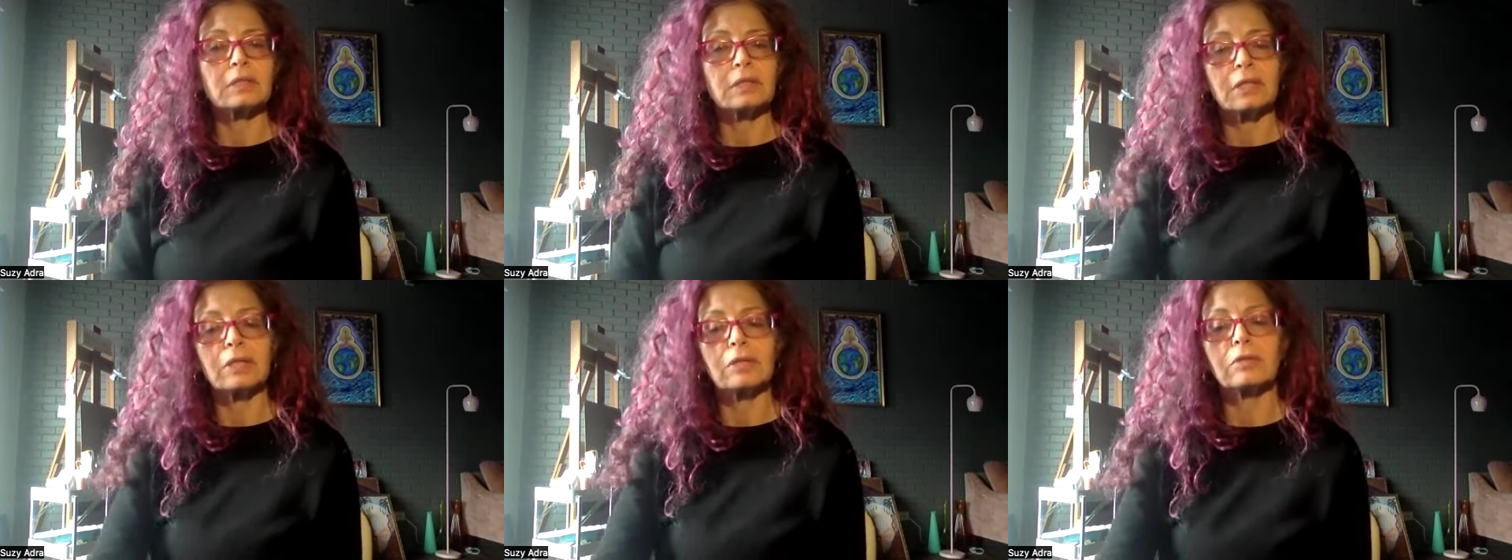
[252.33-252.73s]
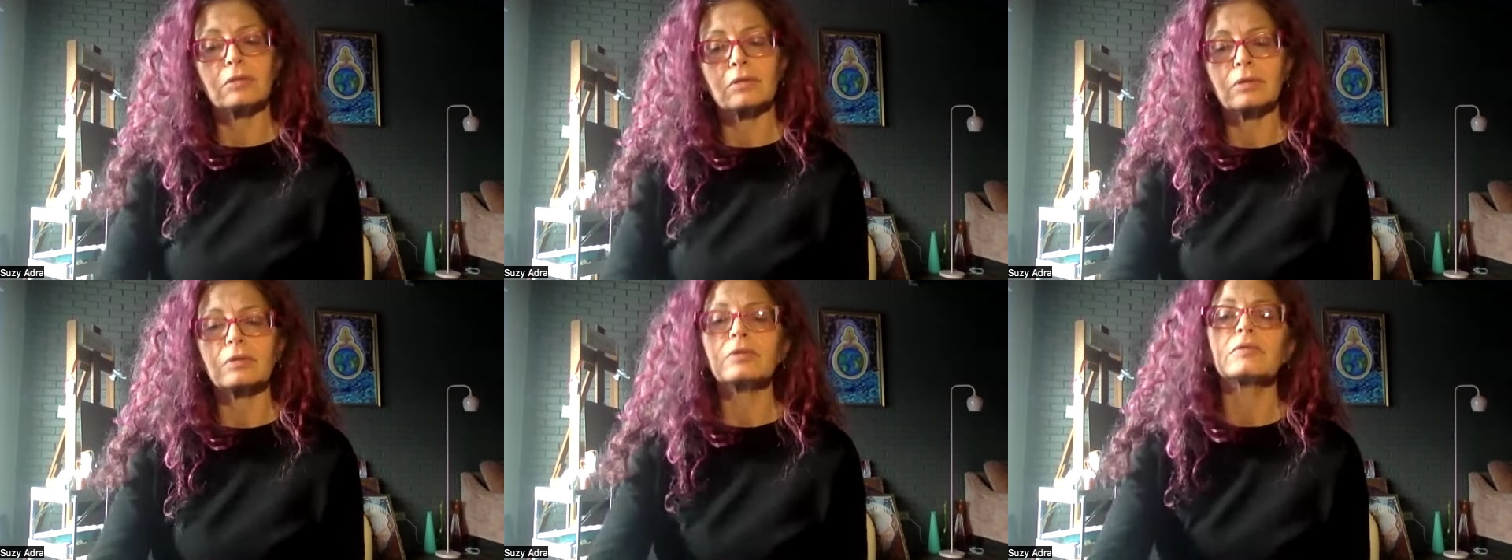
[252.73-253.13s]

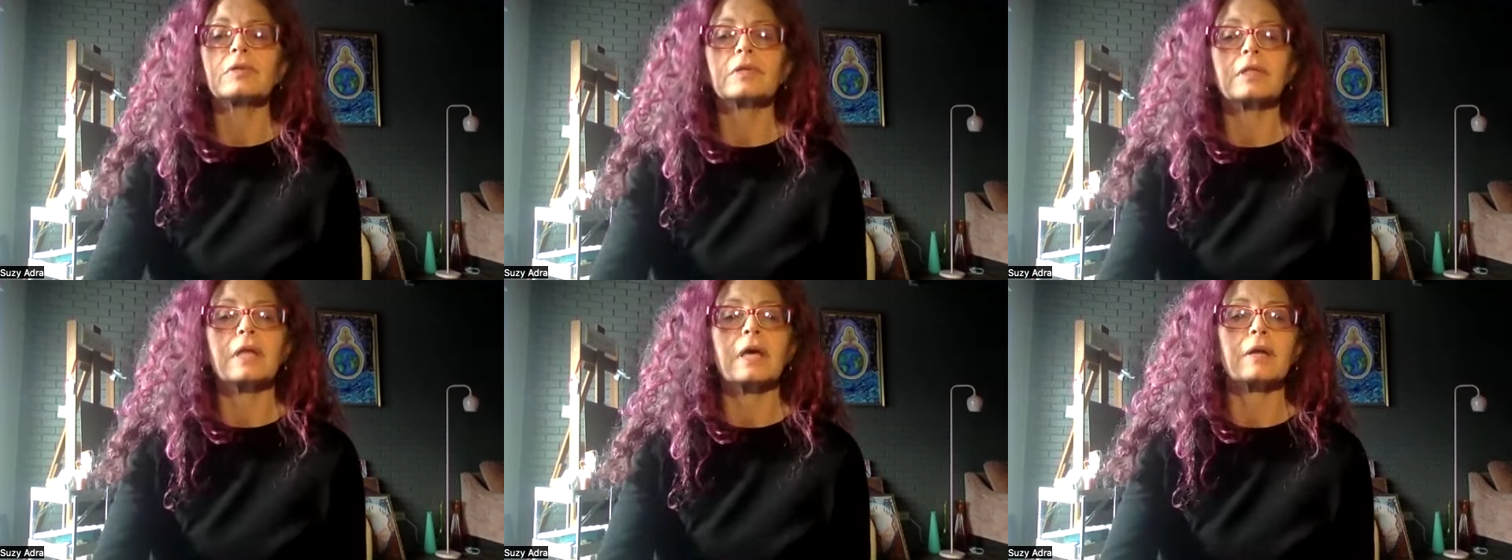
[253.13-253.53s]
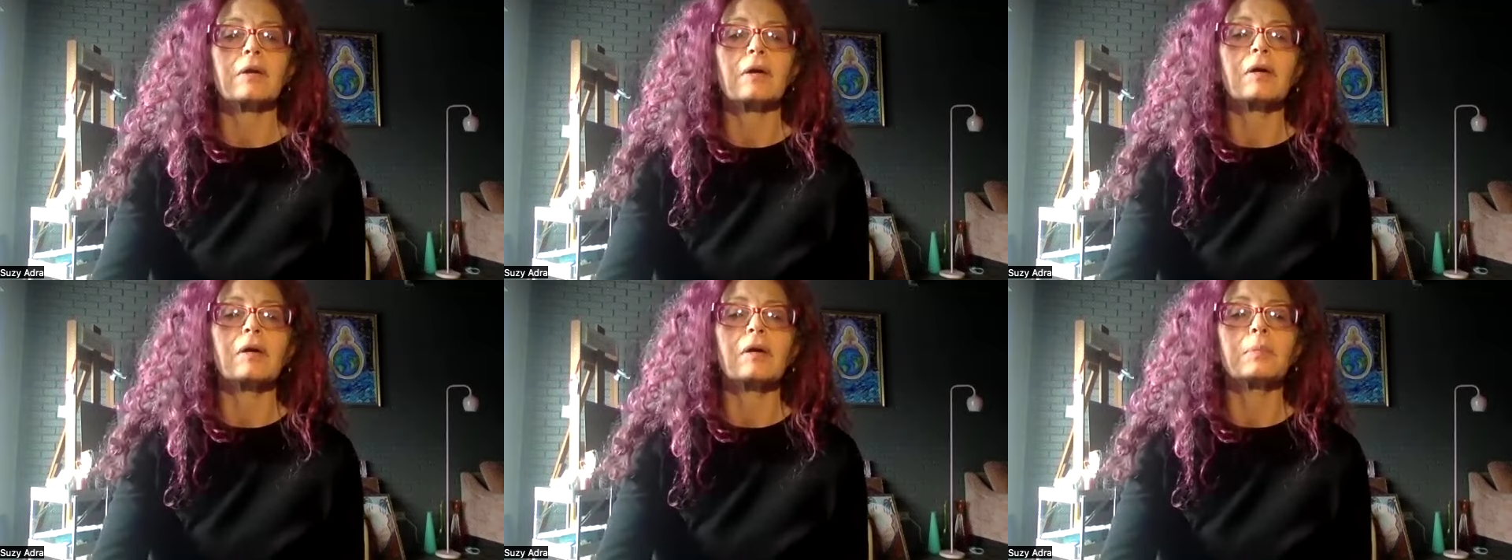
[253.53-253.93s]
teach children
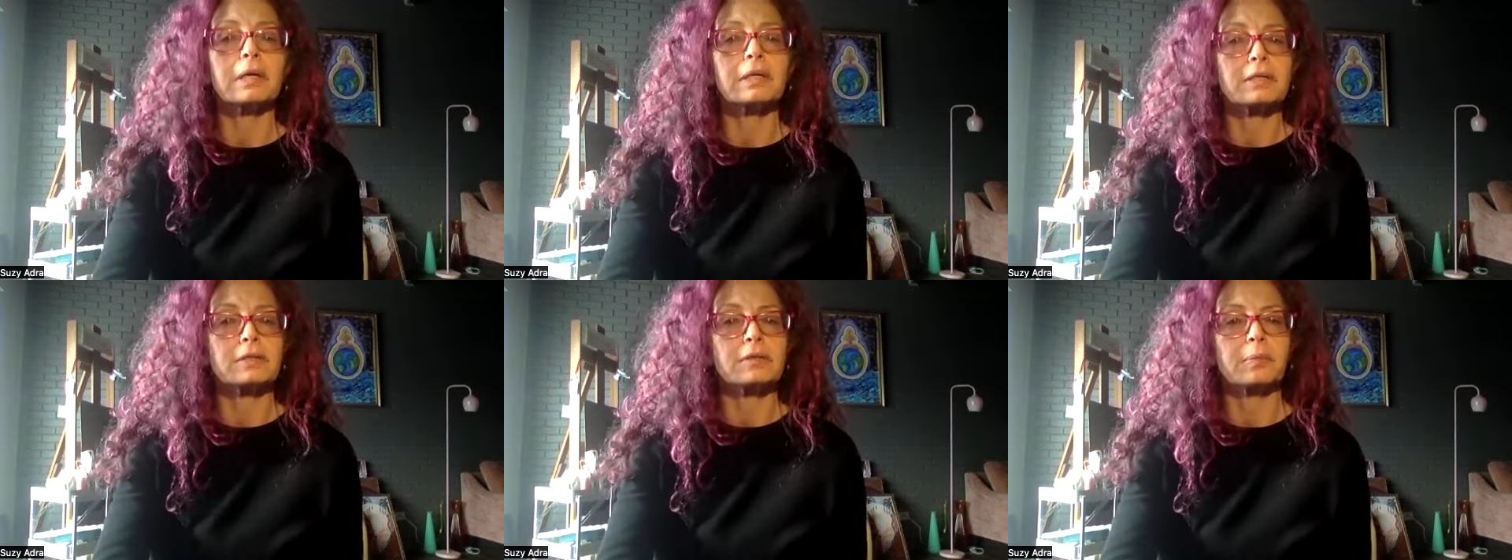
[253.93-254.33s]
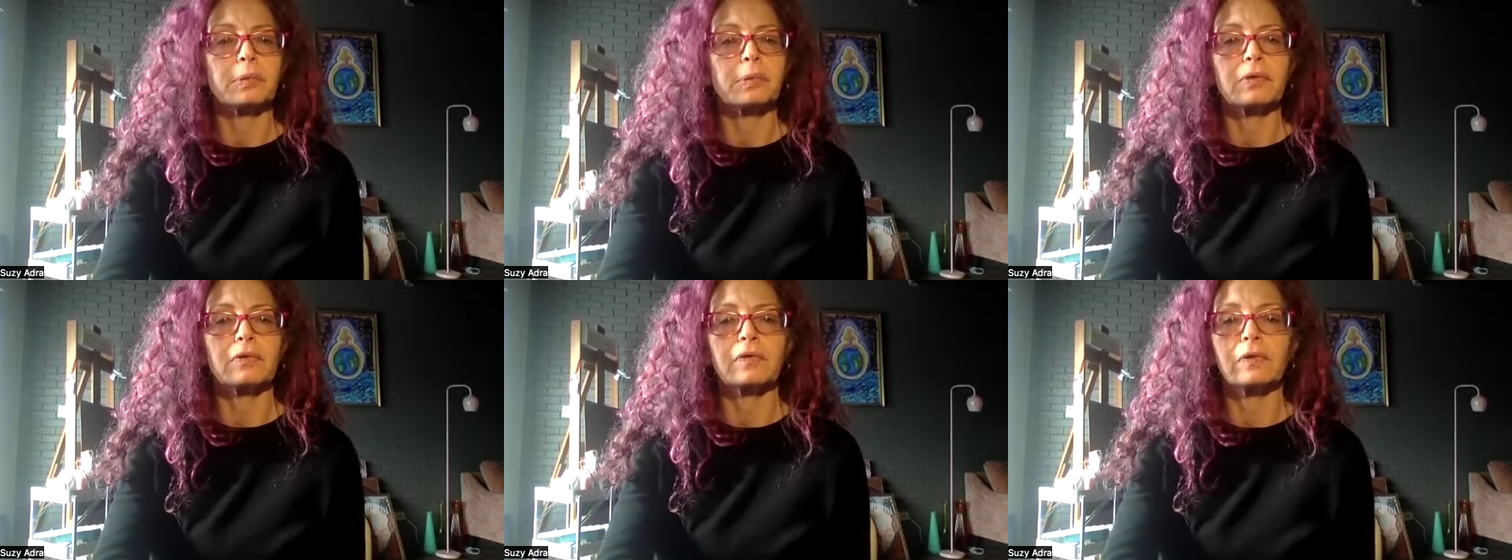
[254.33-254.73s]
that all bodies are
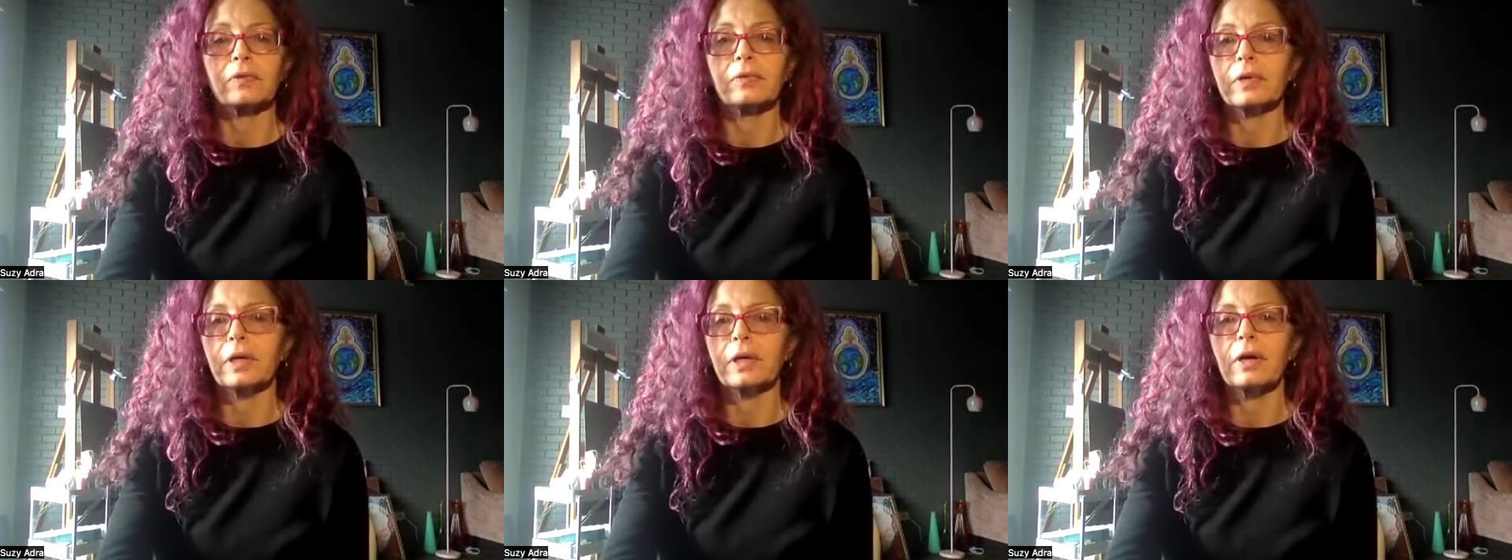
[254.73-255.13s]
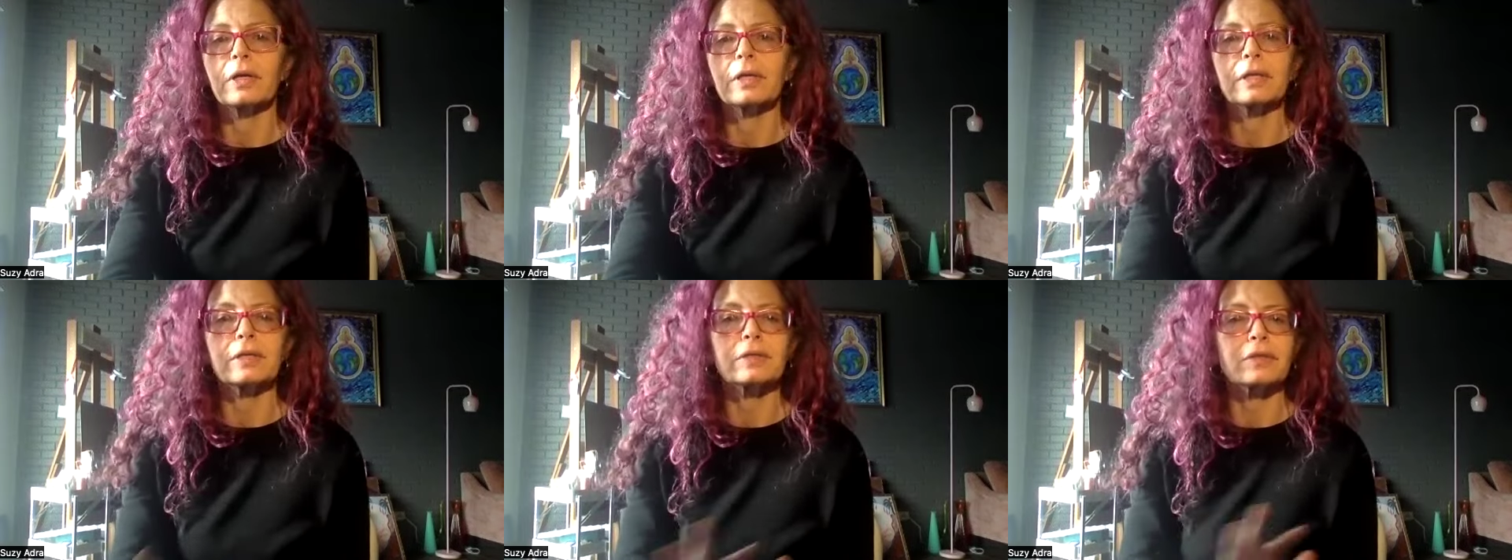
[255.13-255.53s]
beautiful,
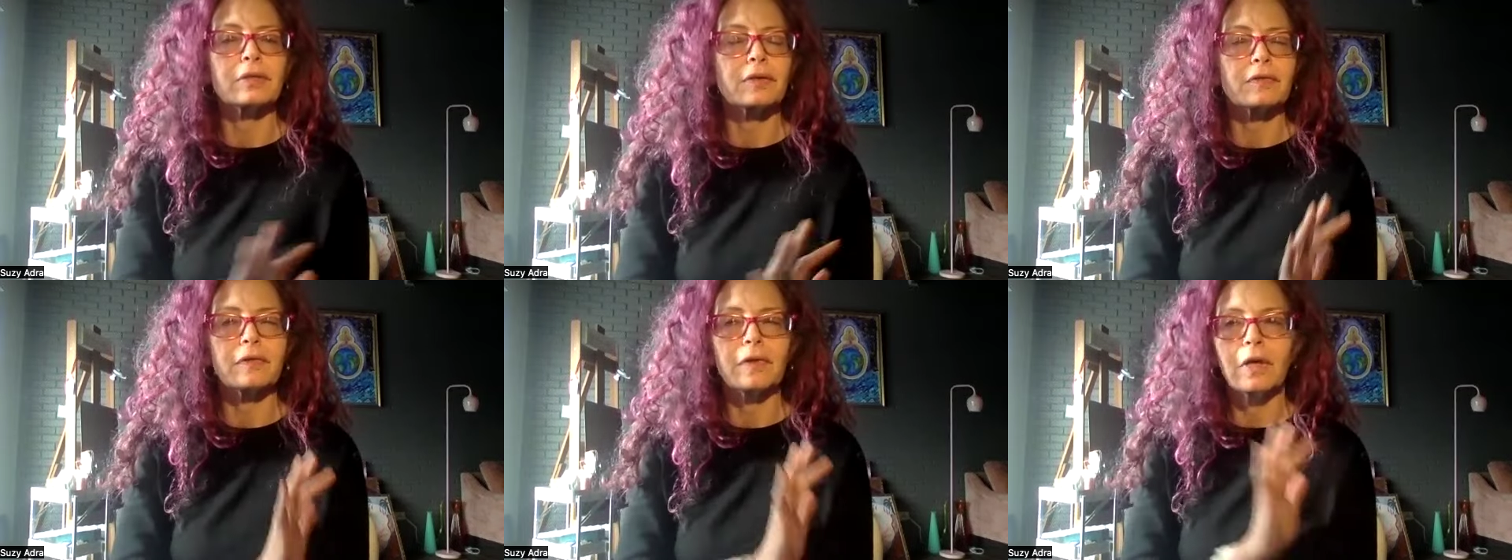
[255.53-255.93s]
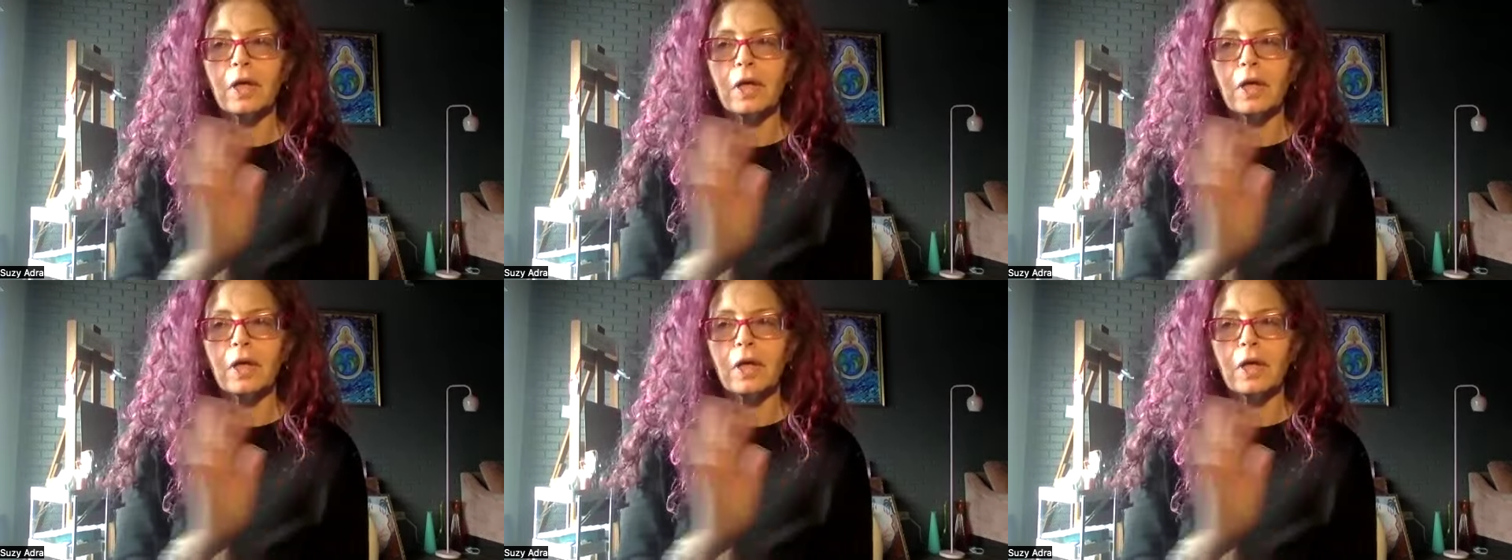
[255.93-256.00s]
regardless of